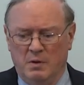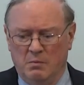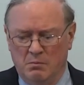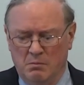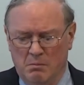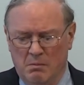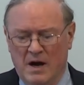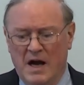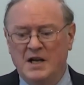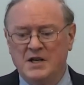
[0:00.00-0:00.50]

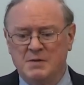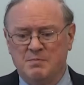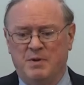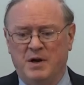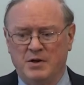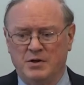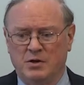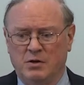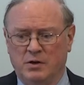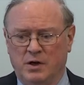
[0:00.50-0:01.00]
My
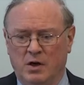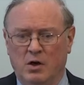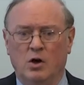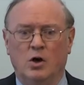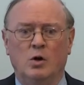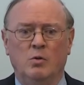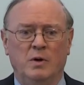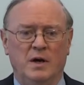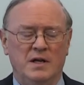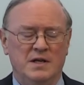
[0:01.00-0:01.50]
specialty
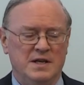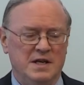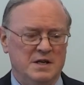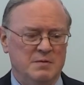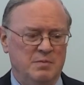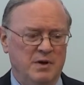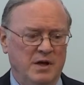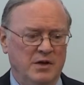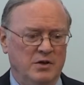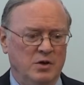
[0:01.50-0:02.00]
always has
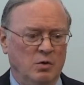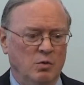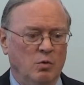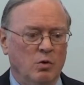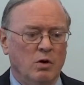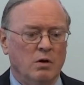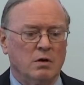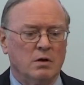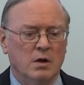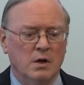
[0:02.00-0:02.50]
been to
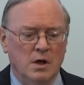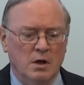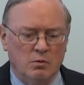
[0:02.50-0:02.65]
work,